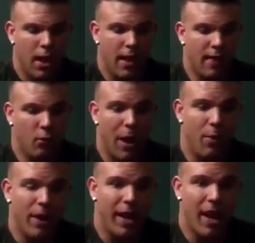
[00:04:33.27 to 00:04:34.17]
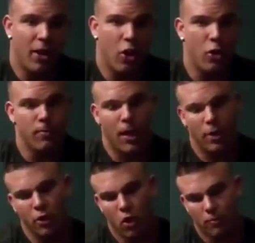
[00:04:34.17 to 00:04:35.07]
And then right when I got home,
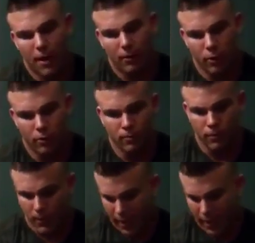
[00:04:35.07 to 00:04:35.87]
I'd go in my room.